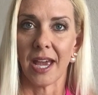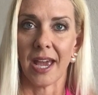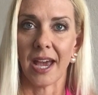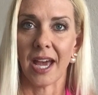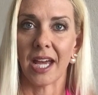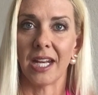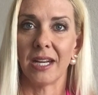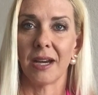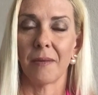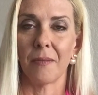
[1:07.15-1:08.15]

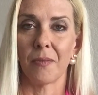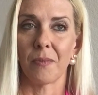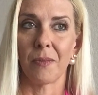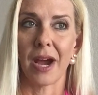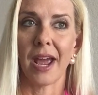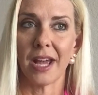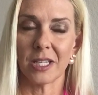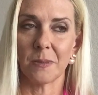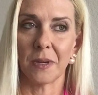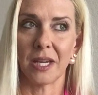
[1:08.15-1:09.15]
And my
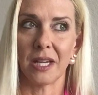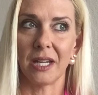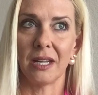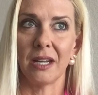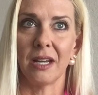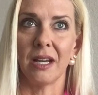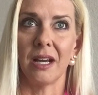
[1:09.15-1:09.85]
husband,